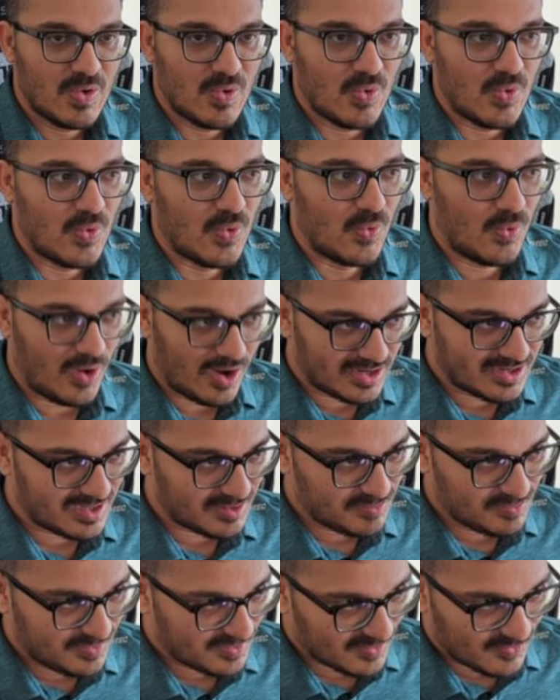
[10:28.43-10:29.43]
What
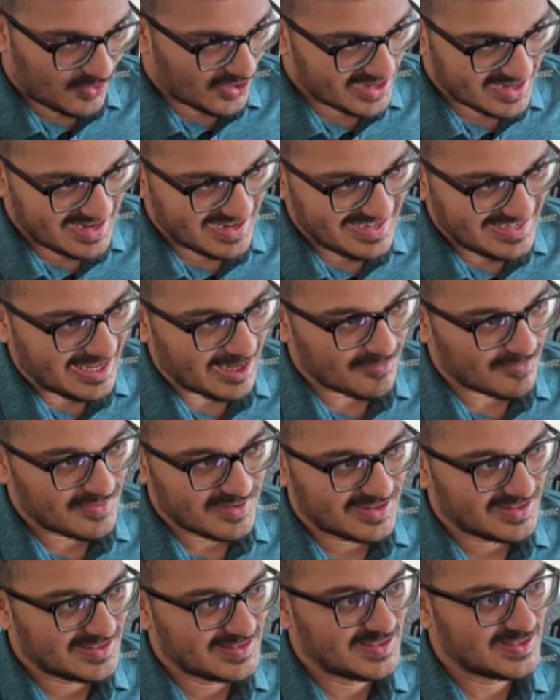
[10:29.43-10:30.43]
an end game!
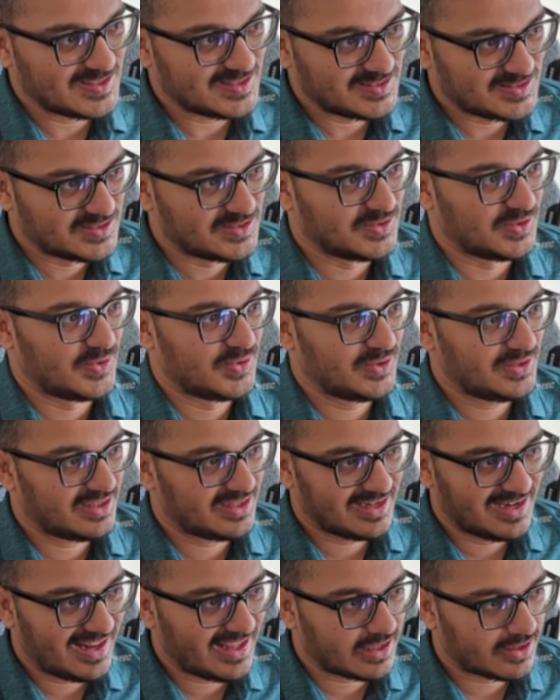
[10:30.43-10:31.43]
This is
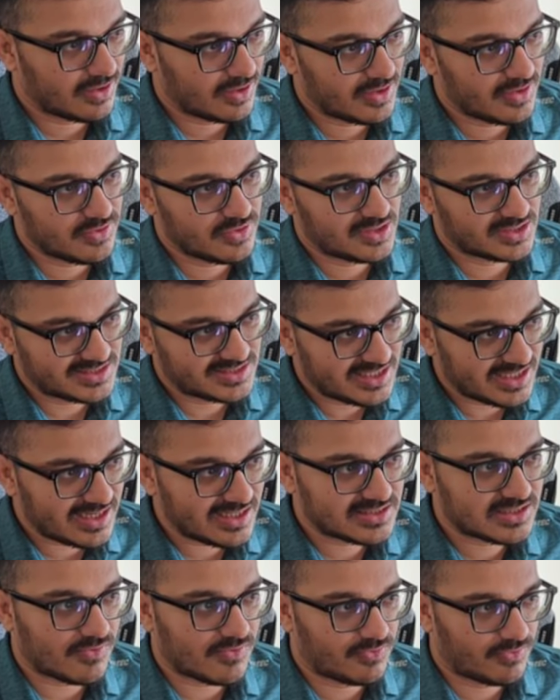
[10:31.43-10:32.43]
like the series
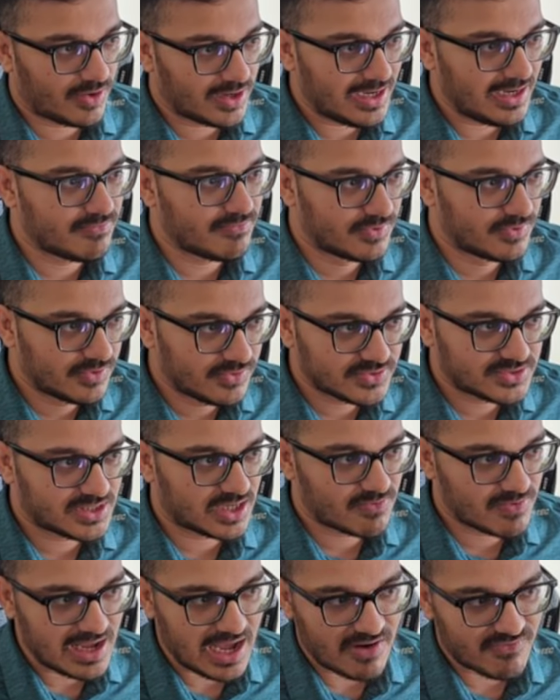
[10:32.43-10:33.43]
of only moves that
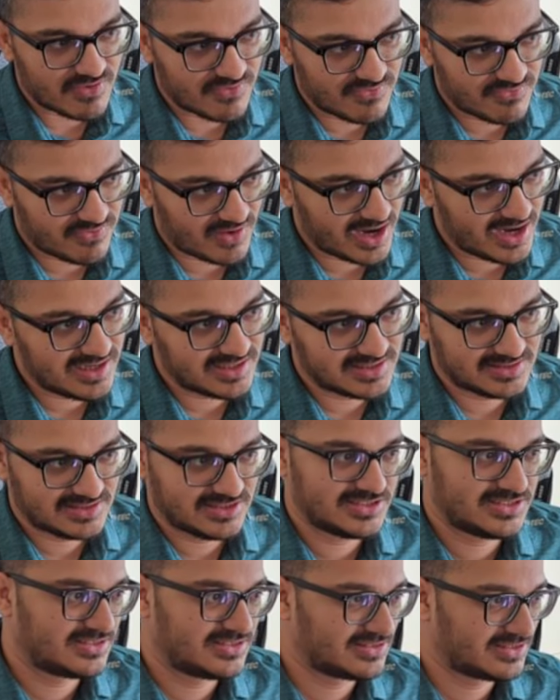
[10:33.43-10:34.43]
we have to find is
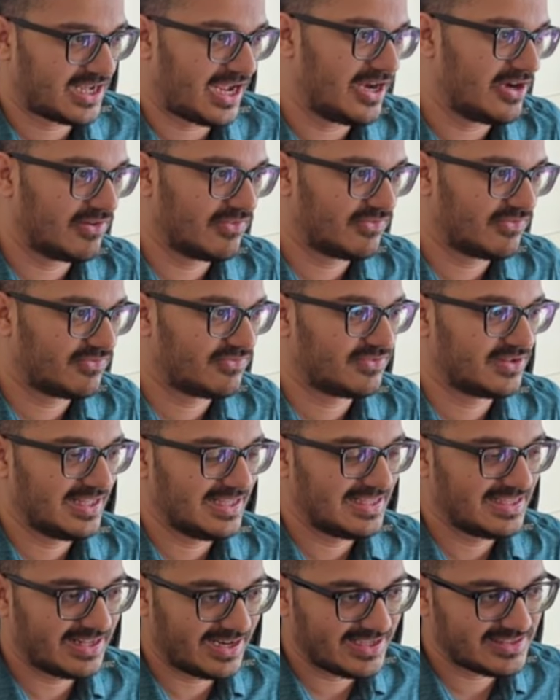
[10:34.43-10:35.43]
just kind of
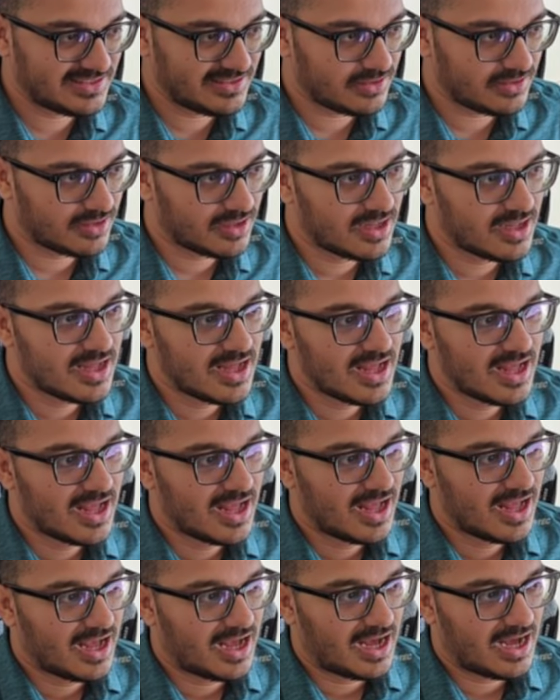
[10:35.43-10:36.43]
crazy.
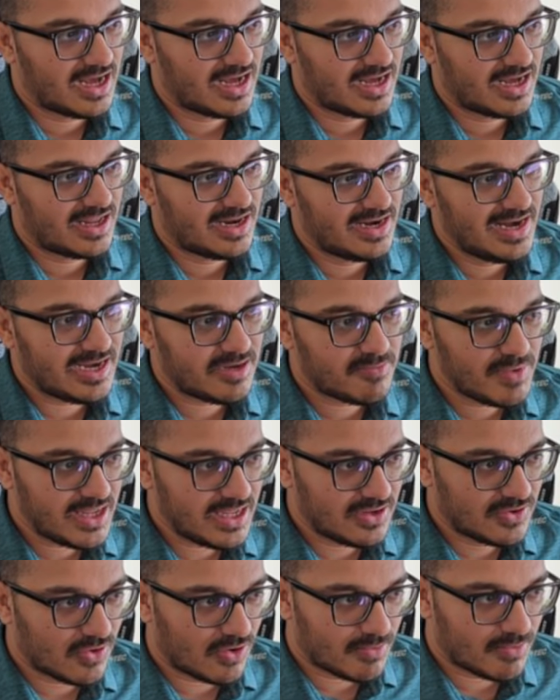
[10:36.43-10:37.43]
Let me
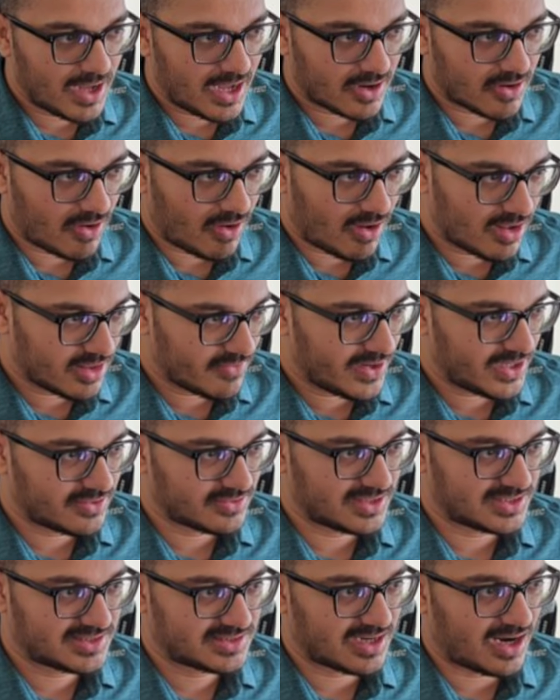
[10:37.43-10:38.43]
go back all the way to the
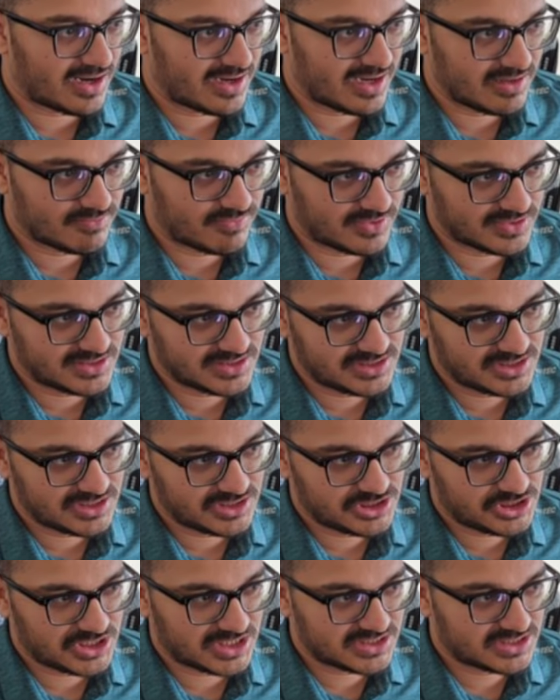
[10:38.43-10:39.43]
starting position
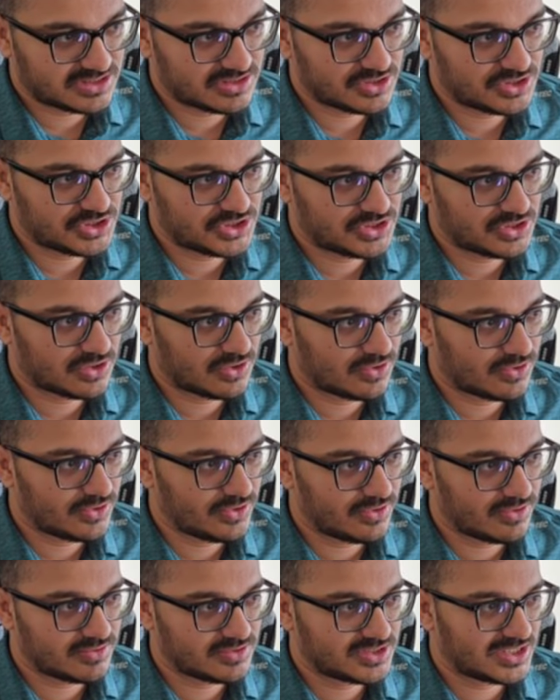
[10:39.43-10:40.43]
just to show
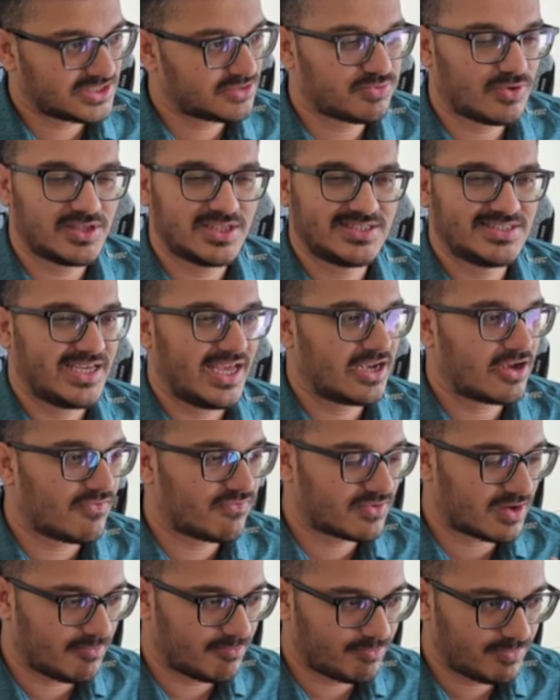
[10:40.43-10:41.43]
you, just for the sake of
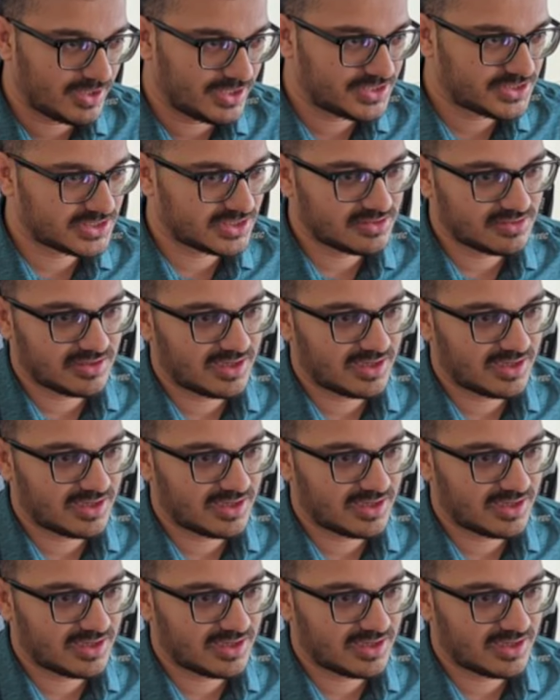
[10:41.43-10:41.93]
completion.